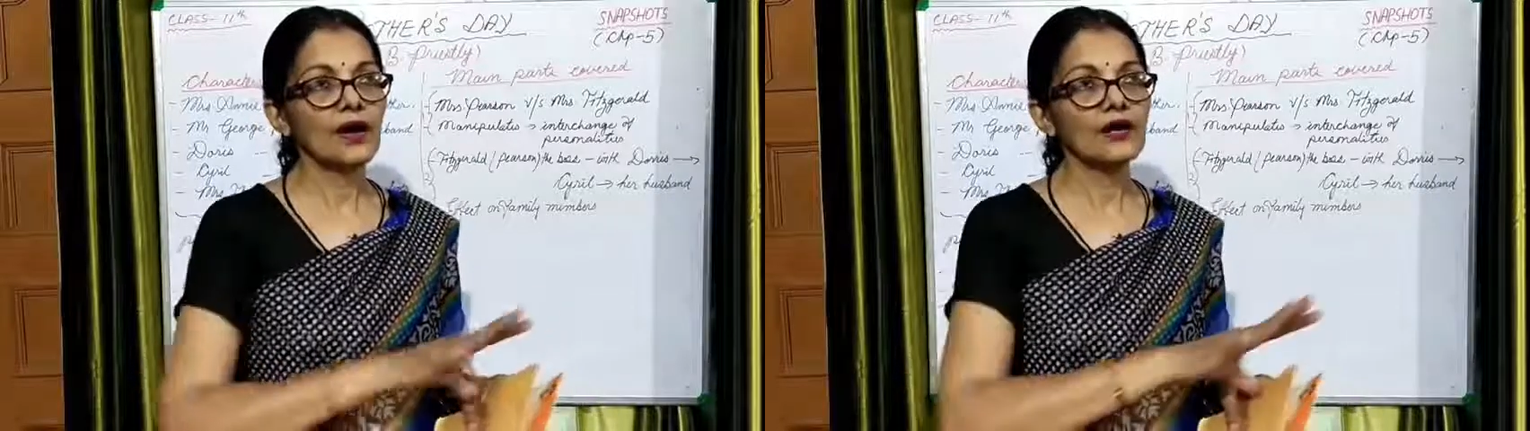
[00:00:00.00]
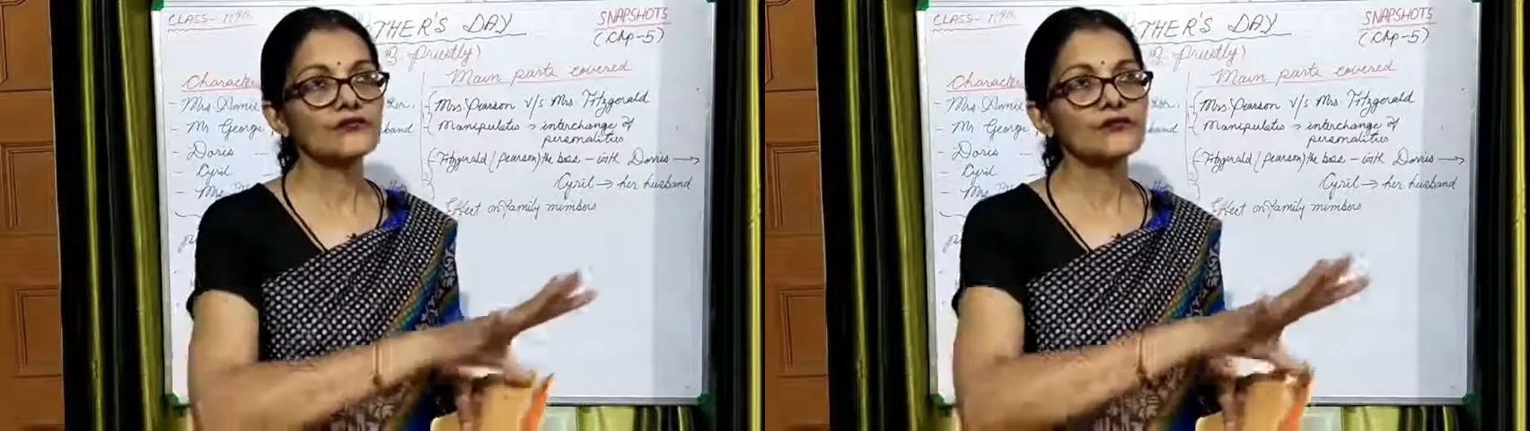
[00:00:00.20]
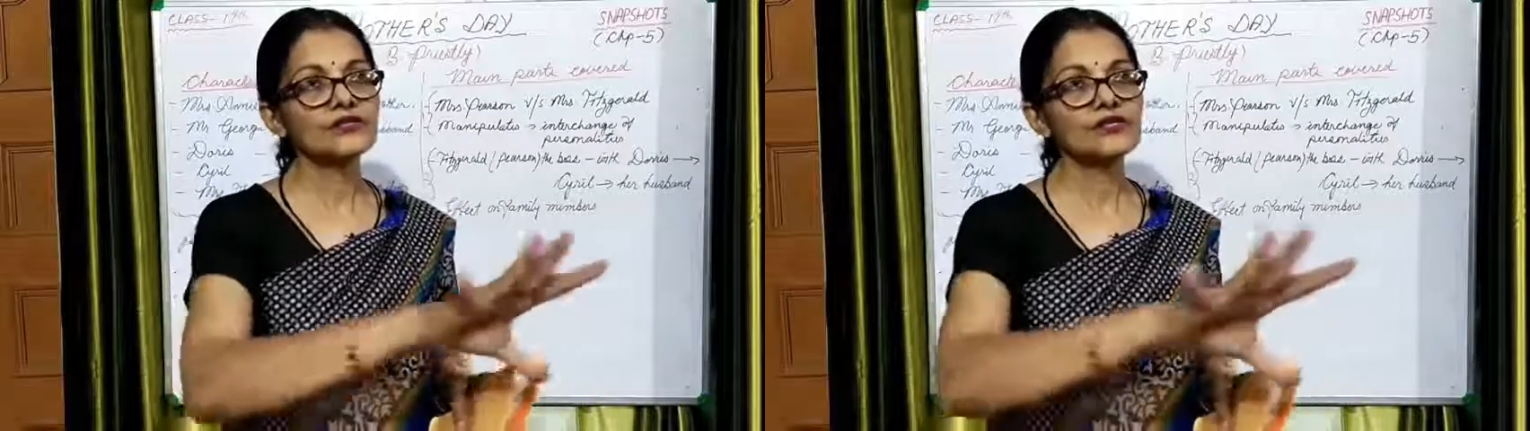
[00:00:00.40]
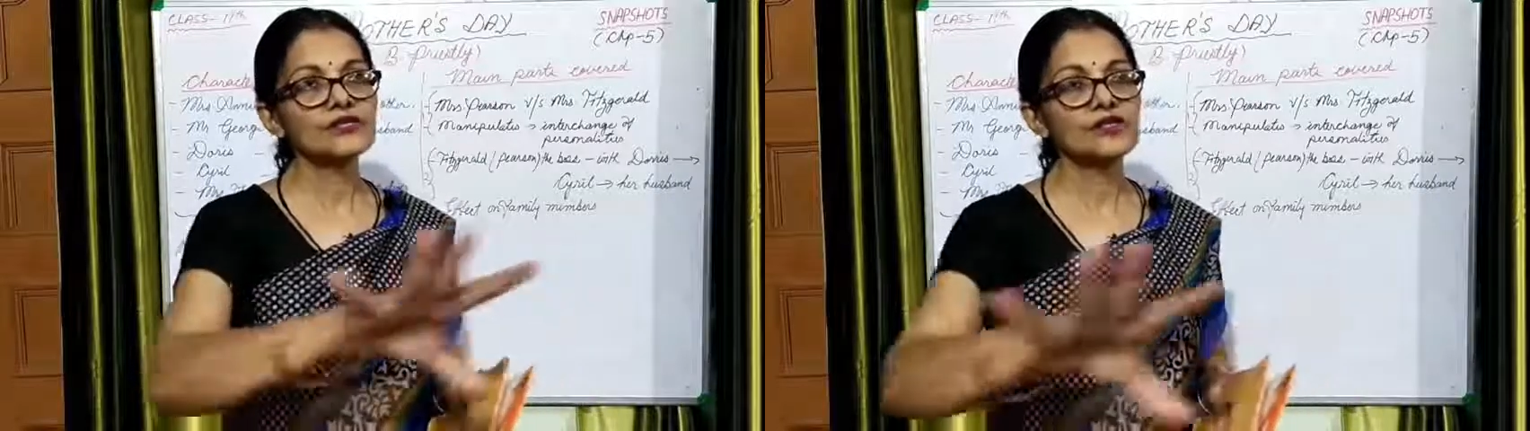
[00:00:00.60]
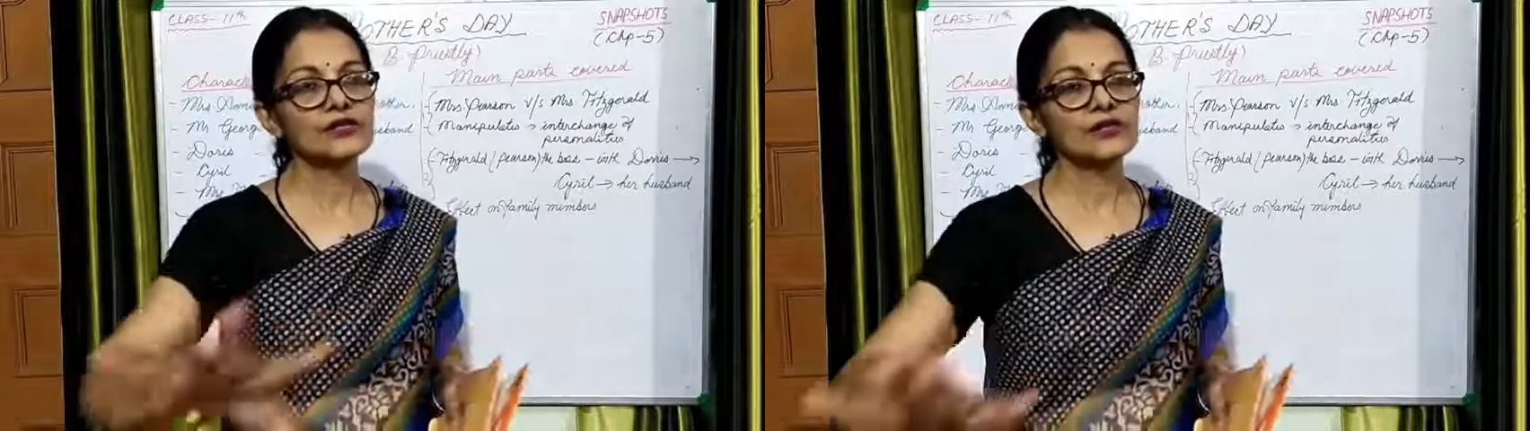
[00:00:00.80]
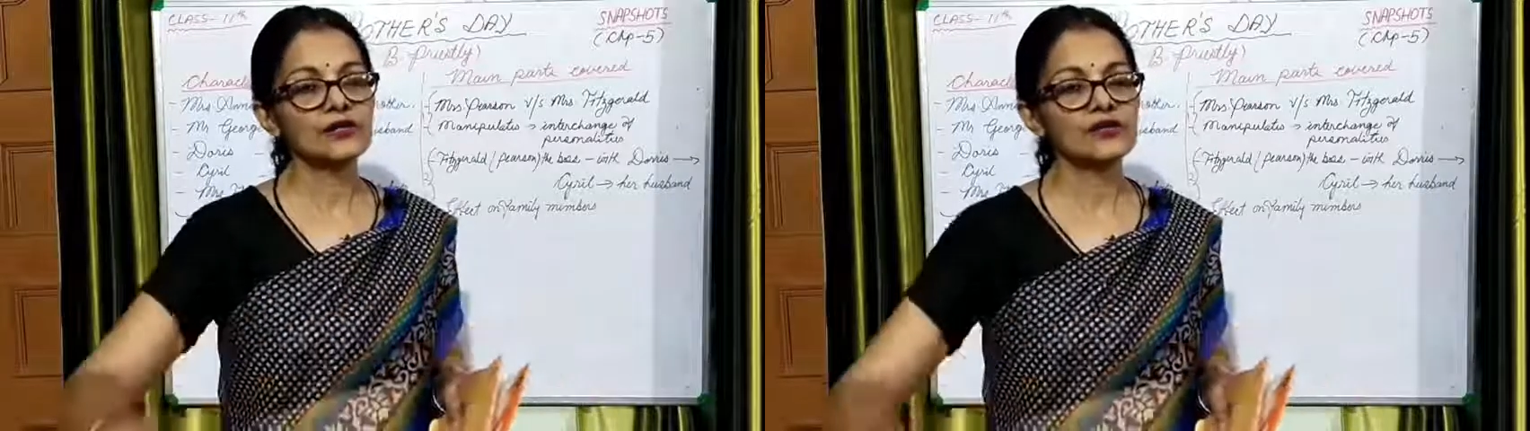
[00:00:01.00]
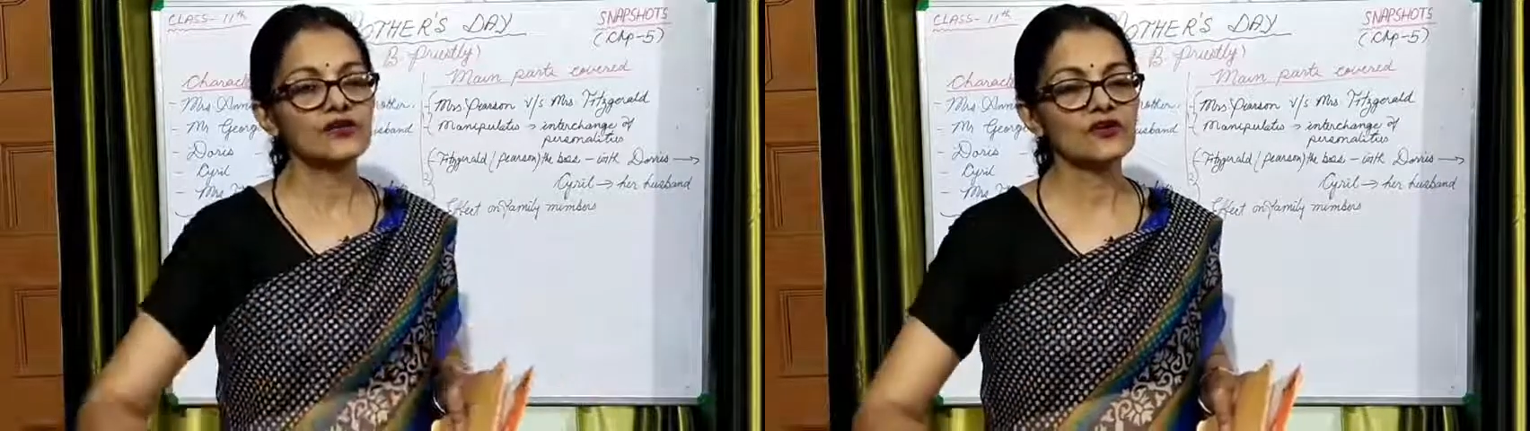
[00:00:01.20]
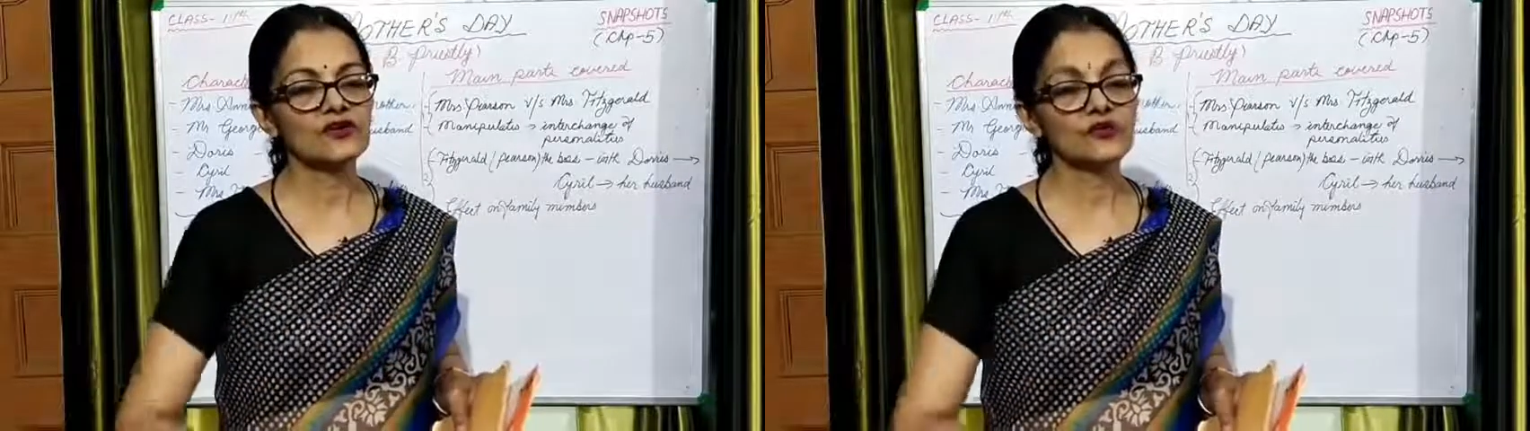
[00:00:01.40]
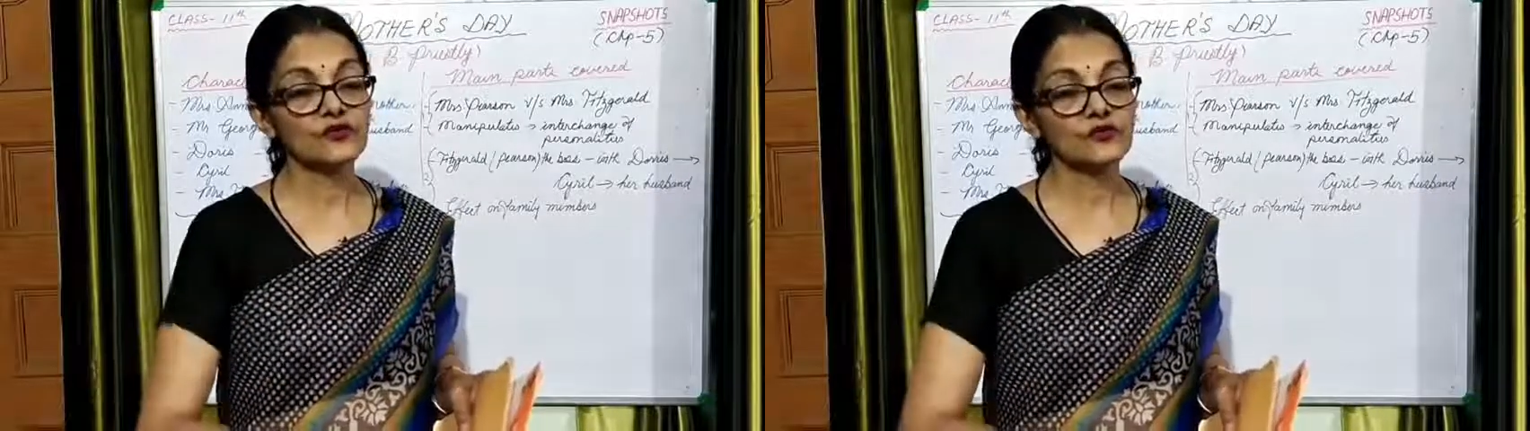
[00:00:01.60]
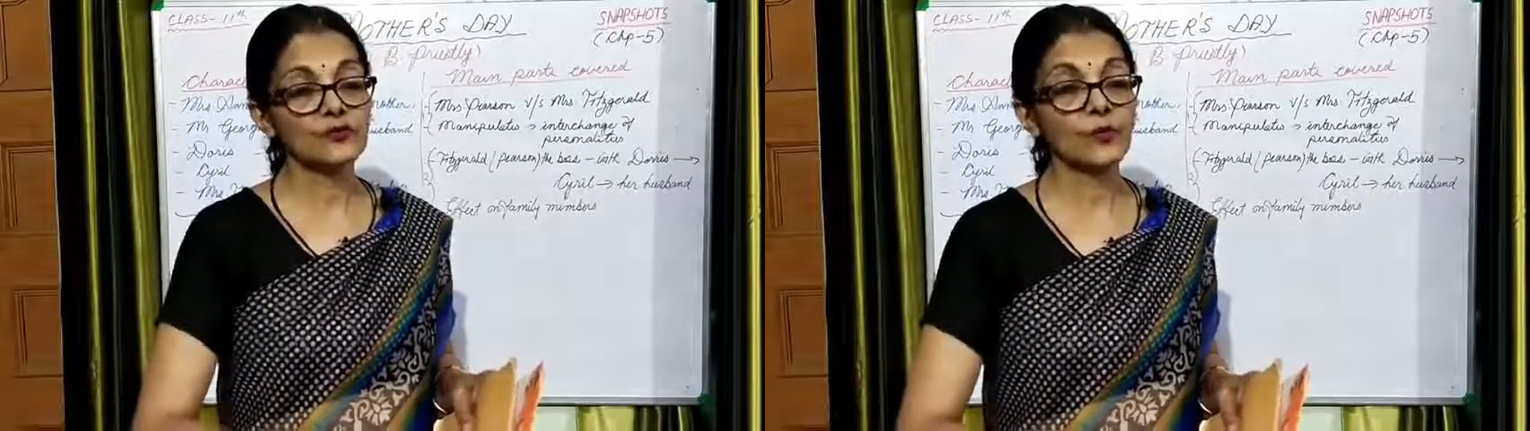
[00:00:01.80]
after she
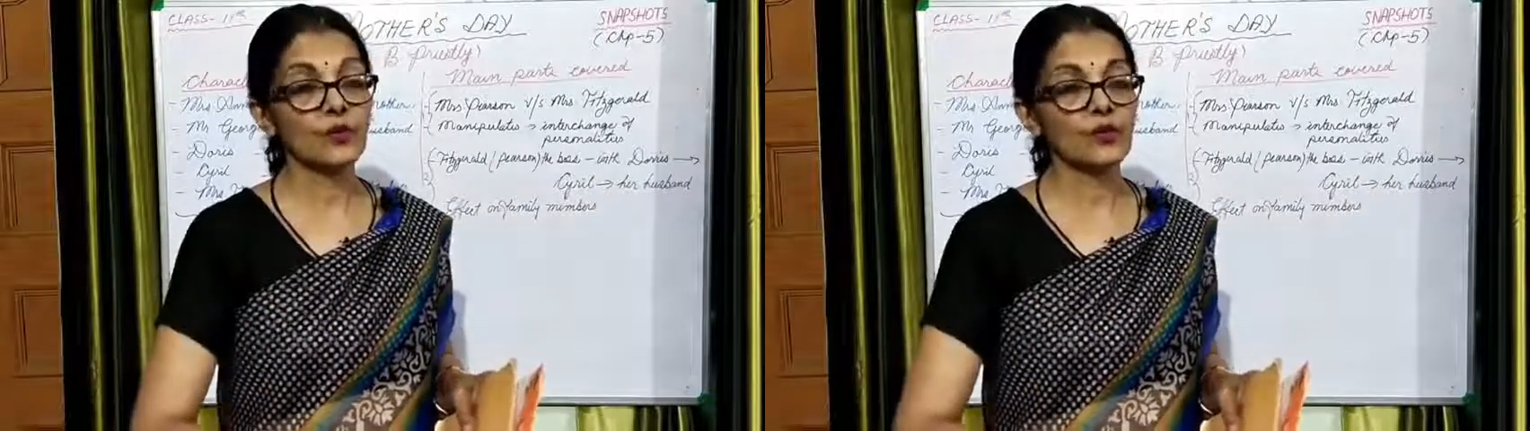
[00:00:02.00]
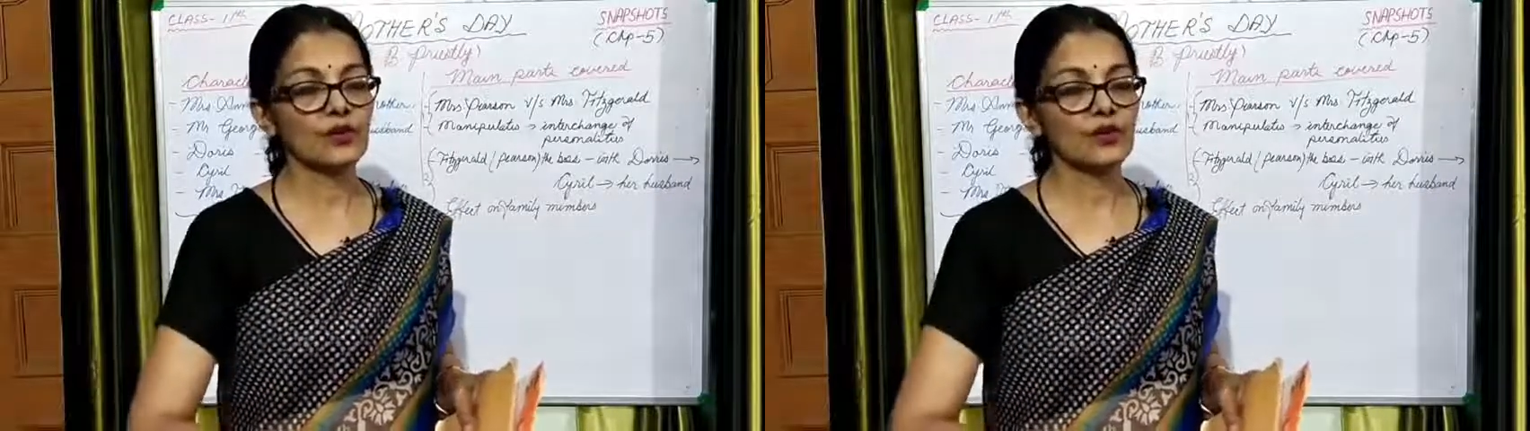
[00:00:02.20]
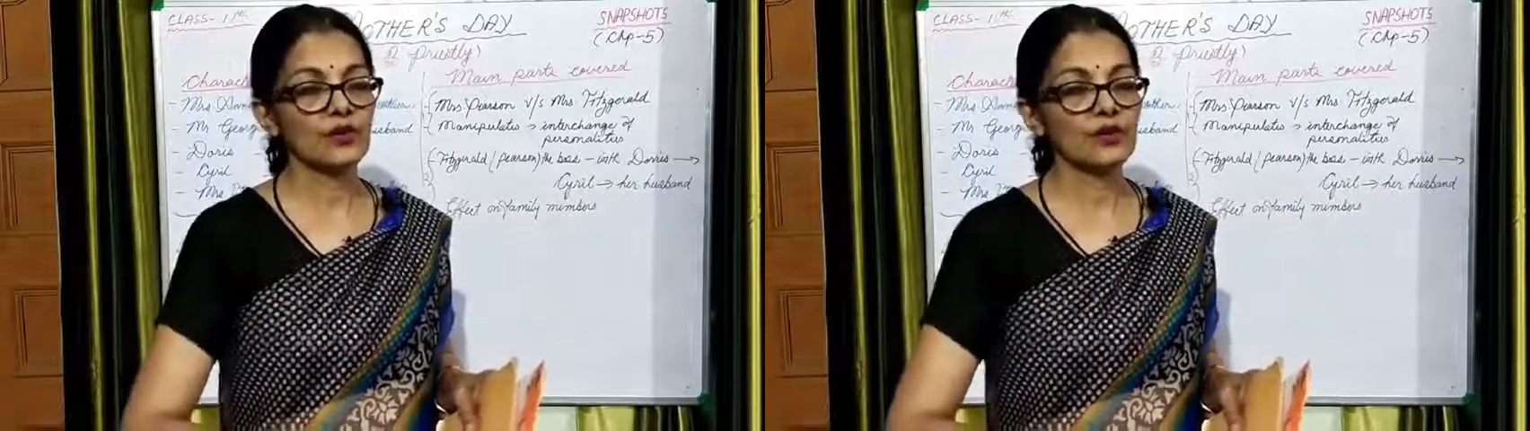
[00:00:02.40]
spoke,